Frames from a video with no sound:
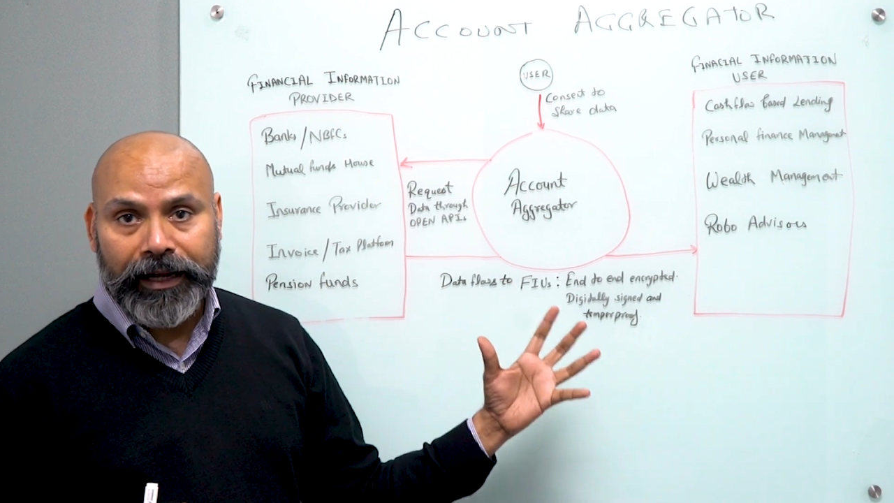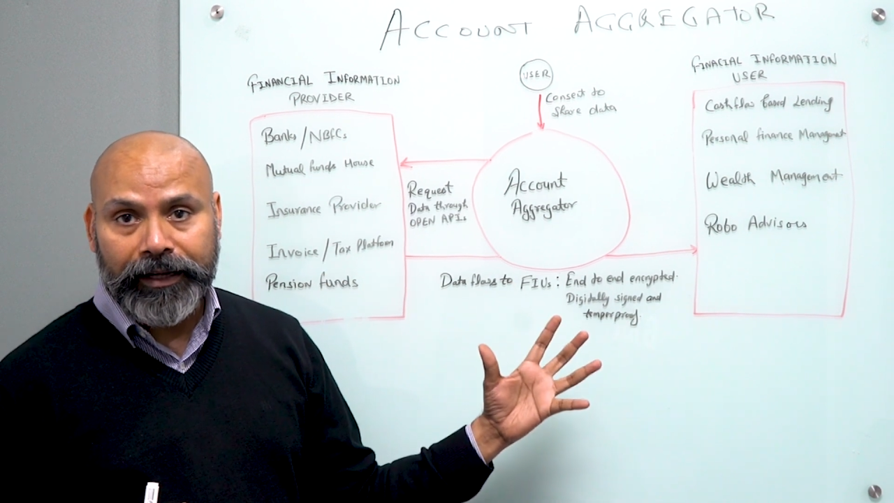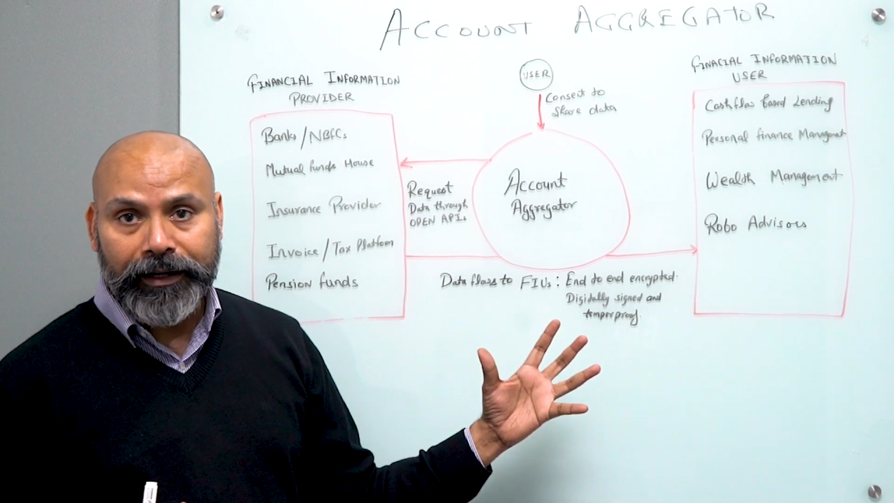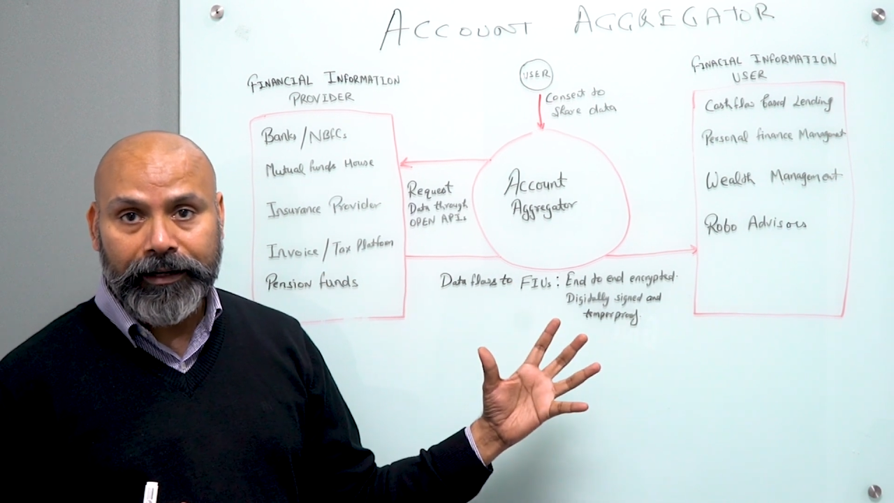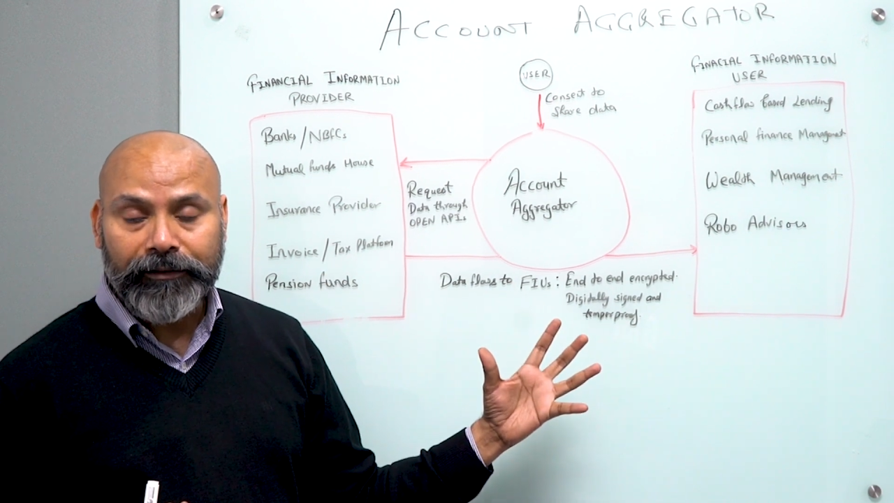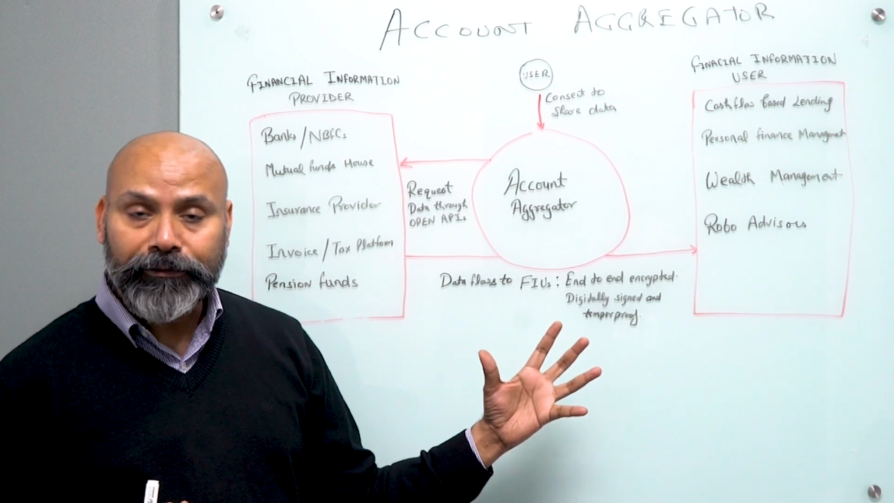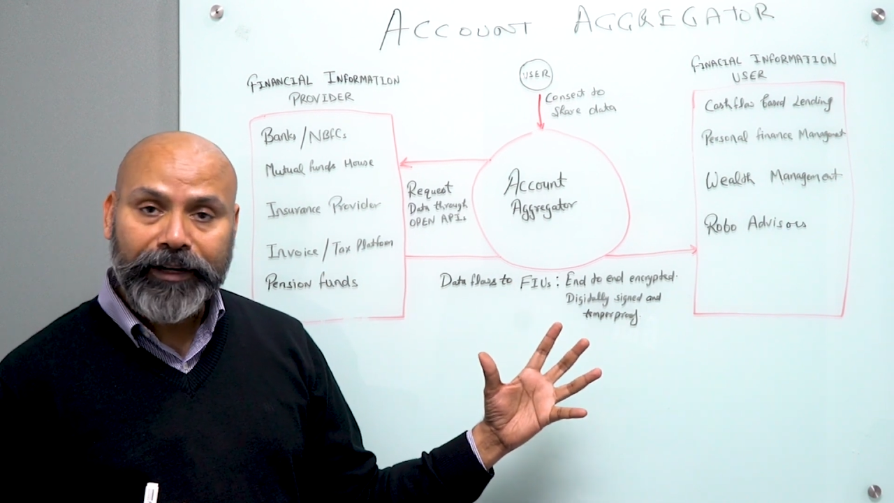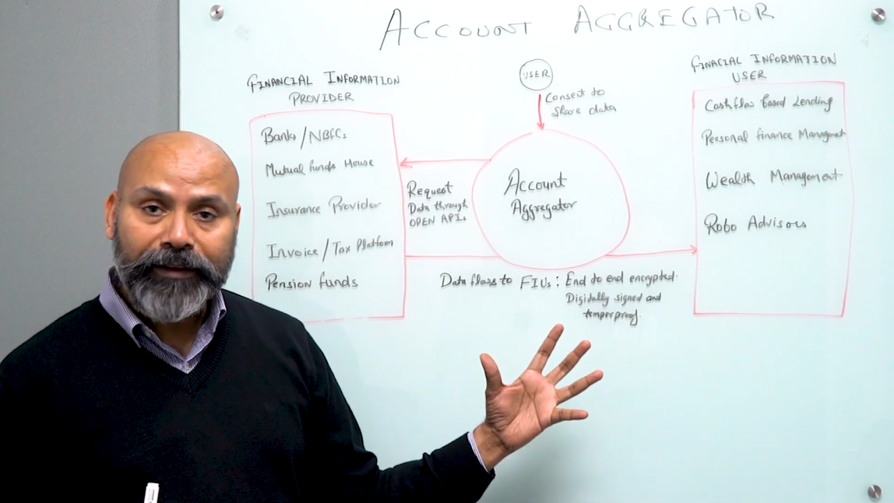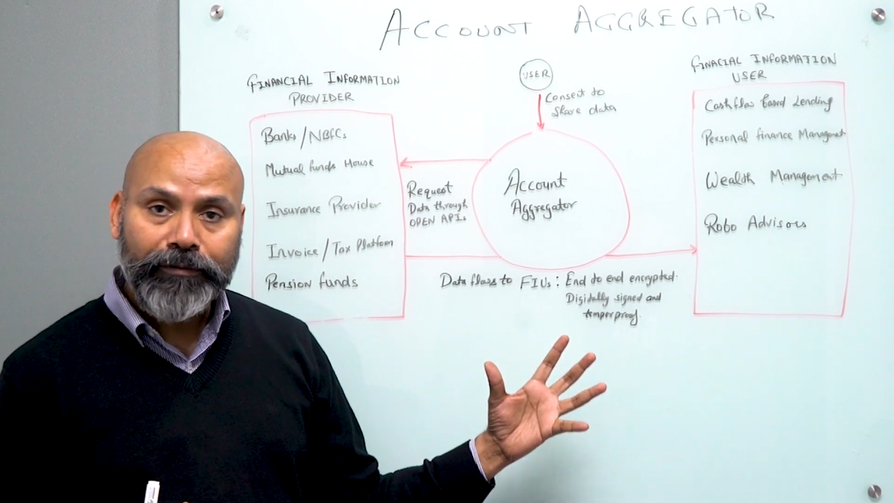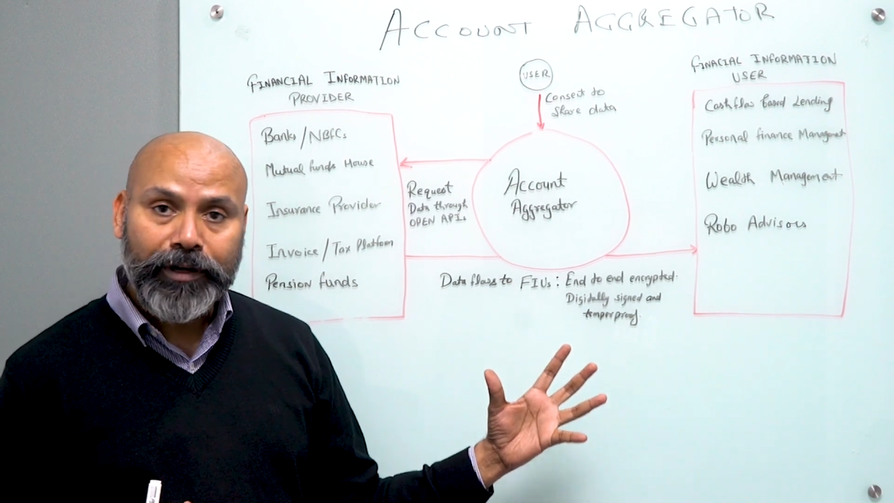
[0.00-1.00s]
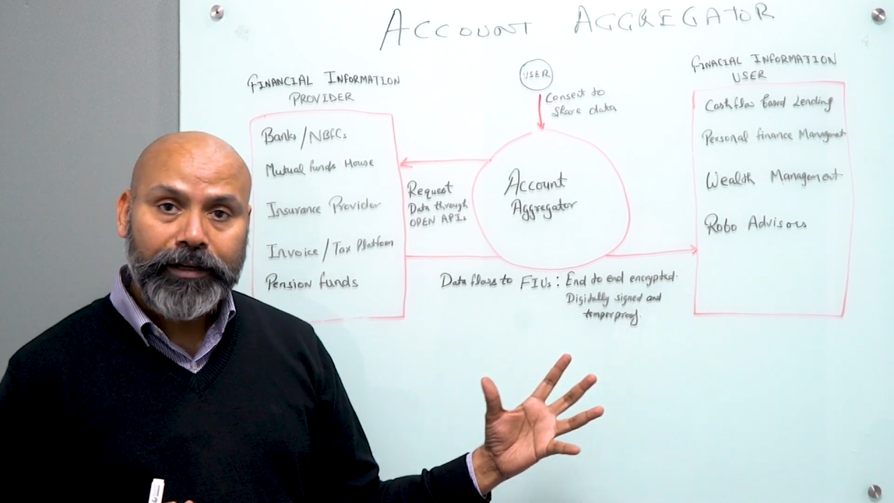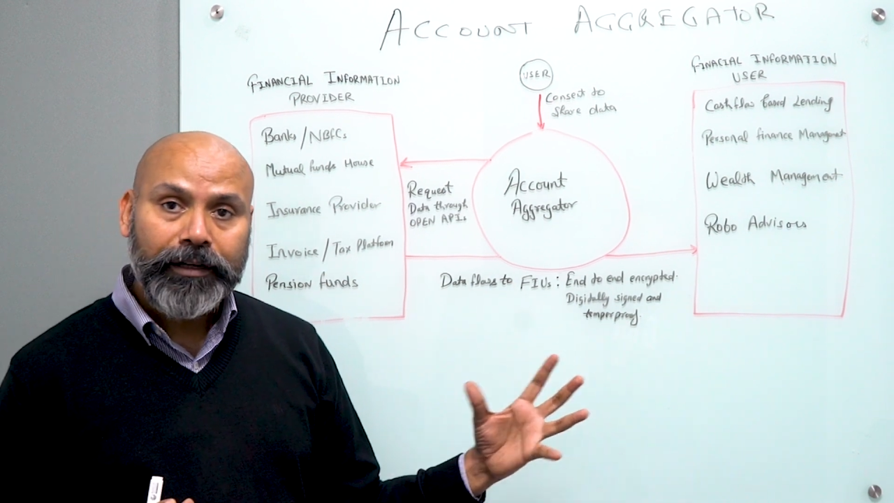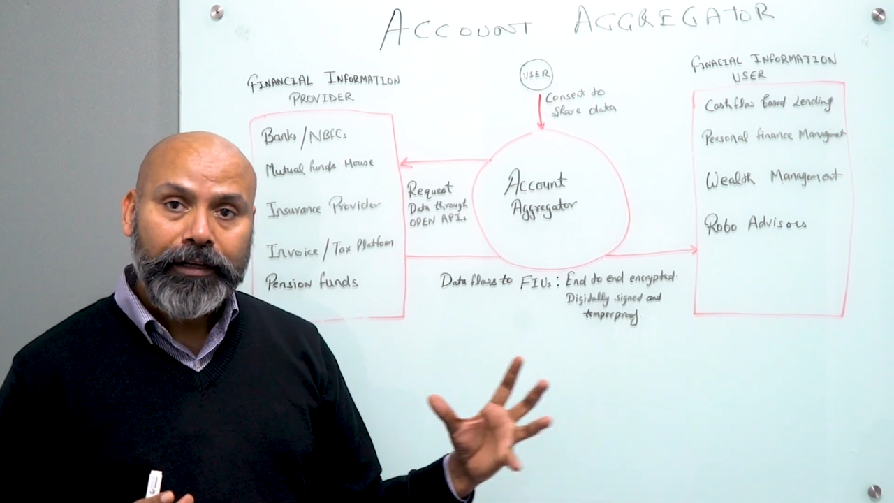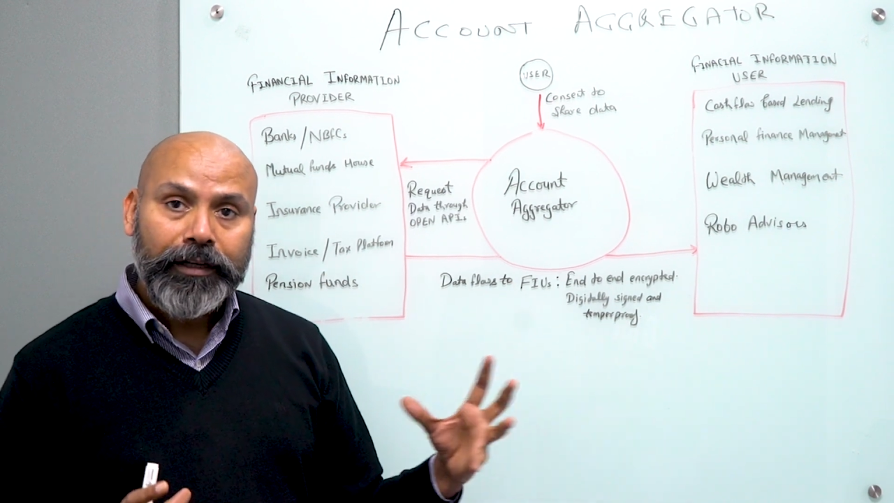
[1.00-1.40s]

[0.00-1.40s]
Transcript: aggregator framework